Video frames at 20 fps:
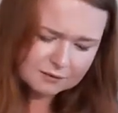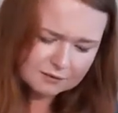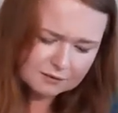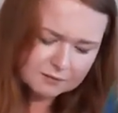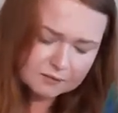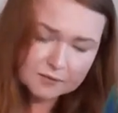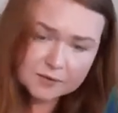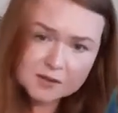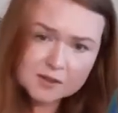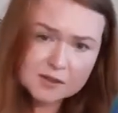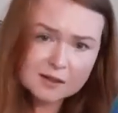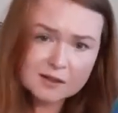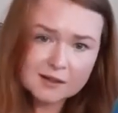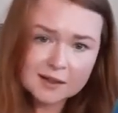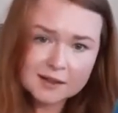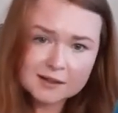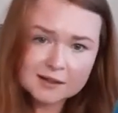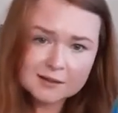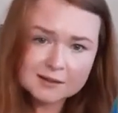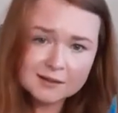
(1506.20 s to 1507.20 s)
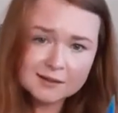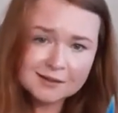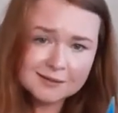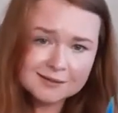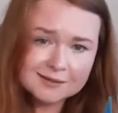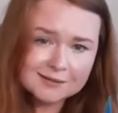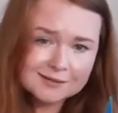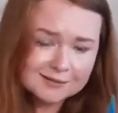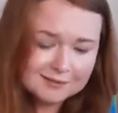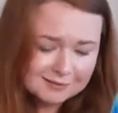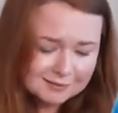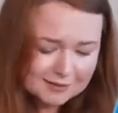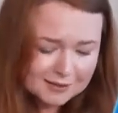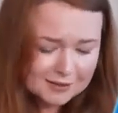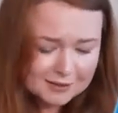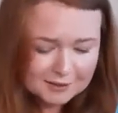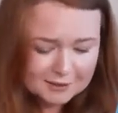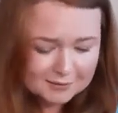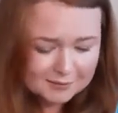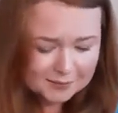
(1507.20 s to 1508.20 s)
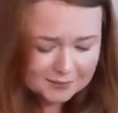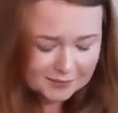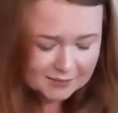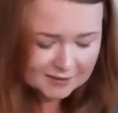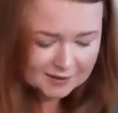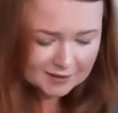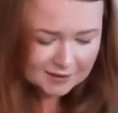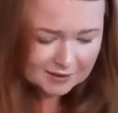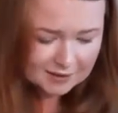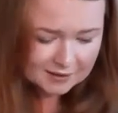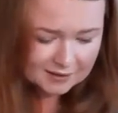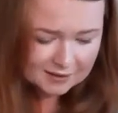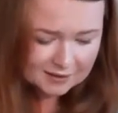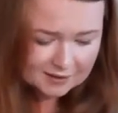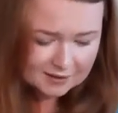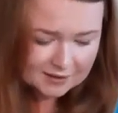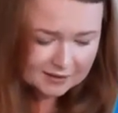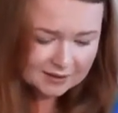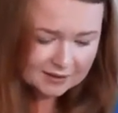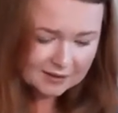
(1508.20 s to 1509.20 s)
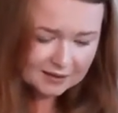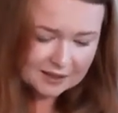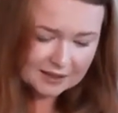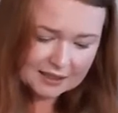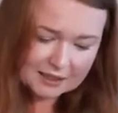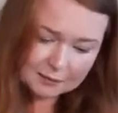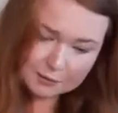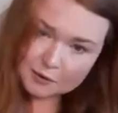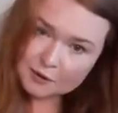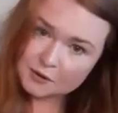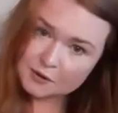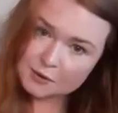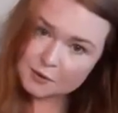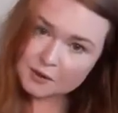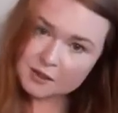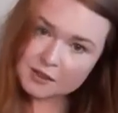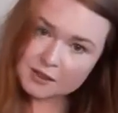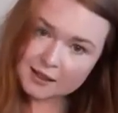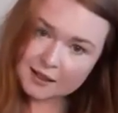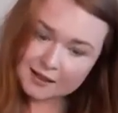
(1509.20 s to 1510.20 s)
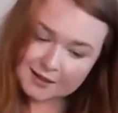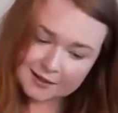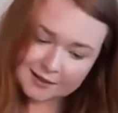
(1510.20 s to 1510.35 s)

What do you think? I don't know. Anyone who's watching.